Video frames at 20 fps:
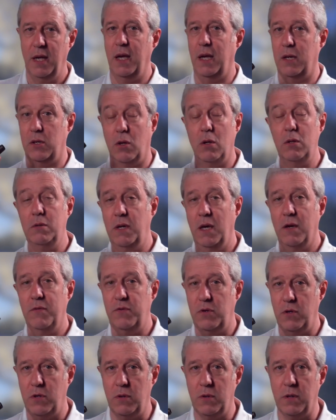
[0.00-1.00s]
and all you
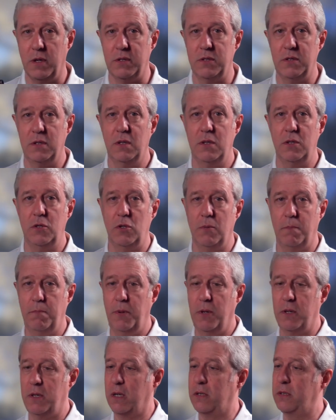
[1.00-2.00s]
have to do is you
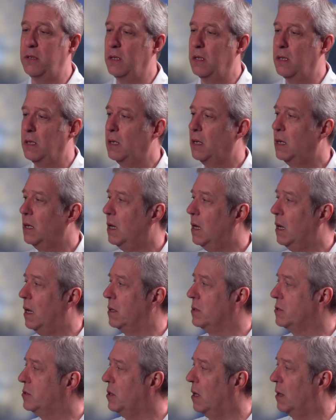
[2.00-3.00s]
put it
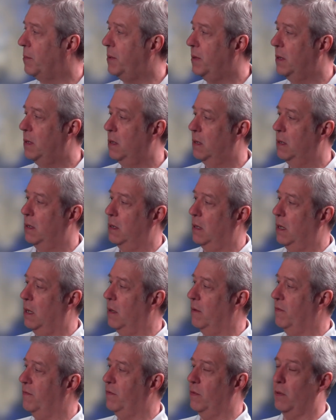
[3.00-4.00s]
on top
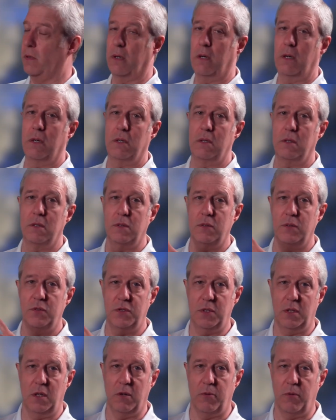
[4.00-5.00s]
of your
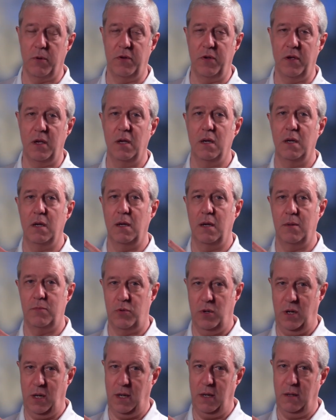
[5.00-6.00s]
security
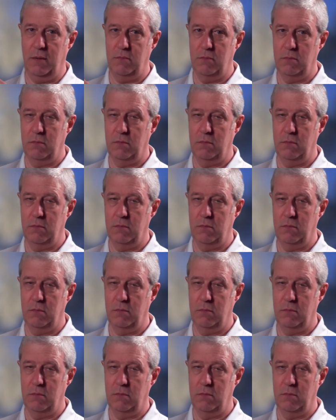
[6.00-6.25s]
umbrella.